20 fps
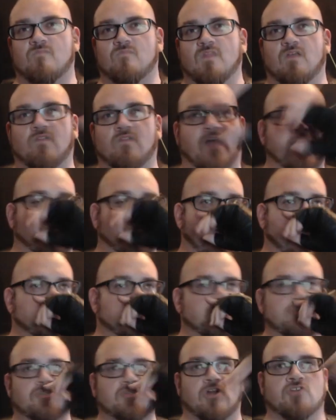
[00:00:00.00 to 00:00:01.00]
like I
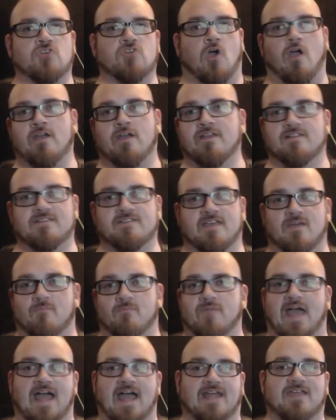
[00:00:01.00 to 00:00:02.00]
just start talking to him
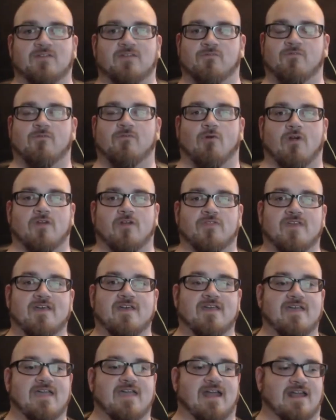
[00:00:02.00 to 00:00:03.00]
back and
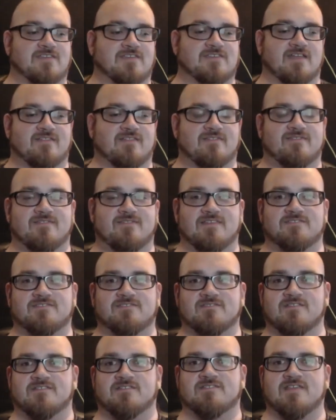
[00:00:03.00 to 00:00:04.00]
forth, and I said, this
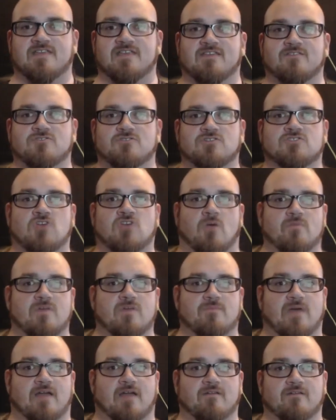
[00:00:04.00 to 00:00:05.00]
thing you just told me
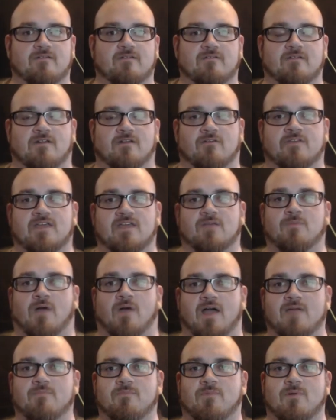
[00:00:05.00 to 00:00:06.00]
about, King
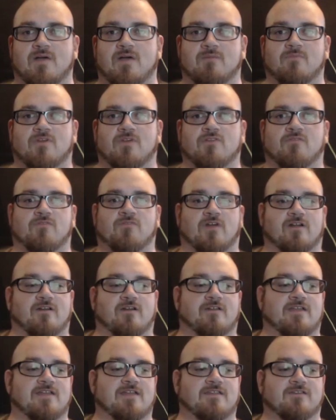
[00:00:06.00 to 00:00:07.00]
Paimon,
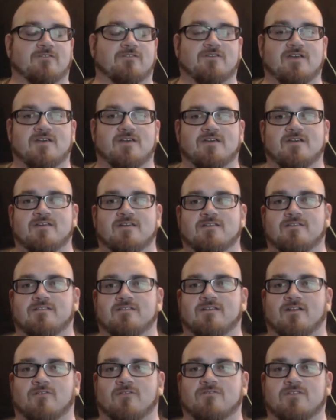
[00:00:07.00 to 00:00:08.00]
motherfucker, can you,
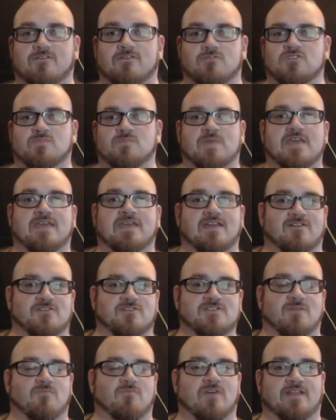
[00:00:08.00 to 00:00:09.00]
do you speak it or
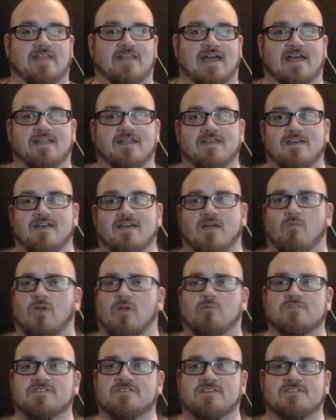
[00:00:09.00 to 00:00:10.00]
something like that? I'm like,
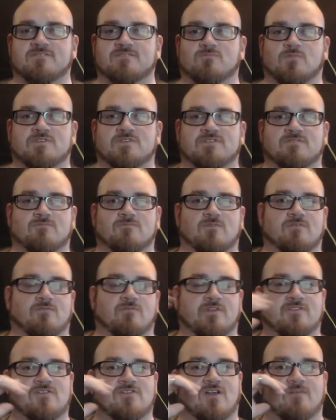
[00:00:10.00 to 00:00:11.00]
were
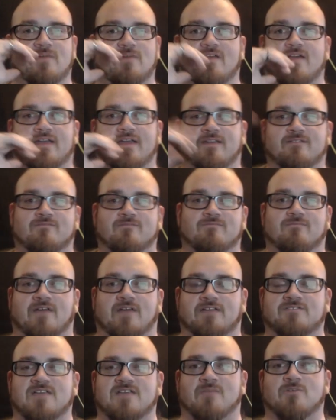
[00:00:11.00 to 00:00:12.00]
you talking about like
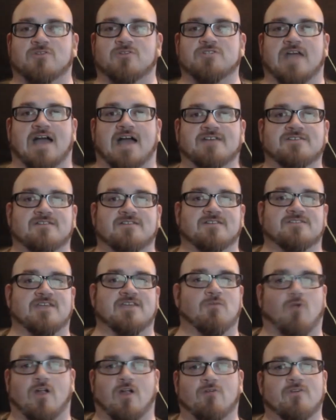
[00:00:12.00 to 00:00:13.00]
Samuel Jackson? Does he
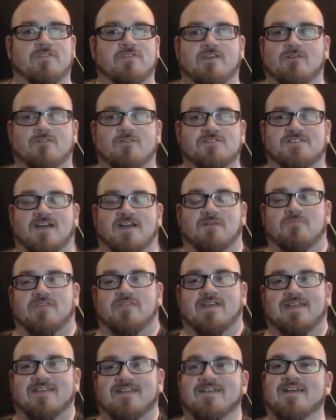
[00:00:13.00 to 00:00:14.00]
work with you or
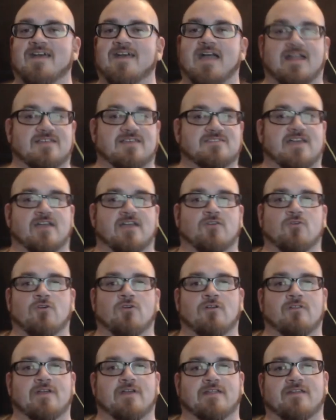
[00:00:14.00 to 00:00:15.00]
something? And he's like,
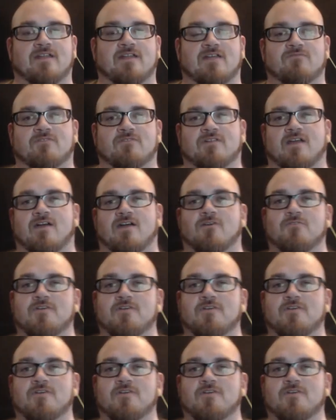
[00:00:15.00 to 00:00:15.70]
Google it, you never know,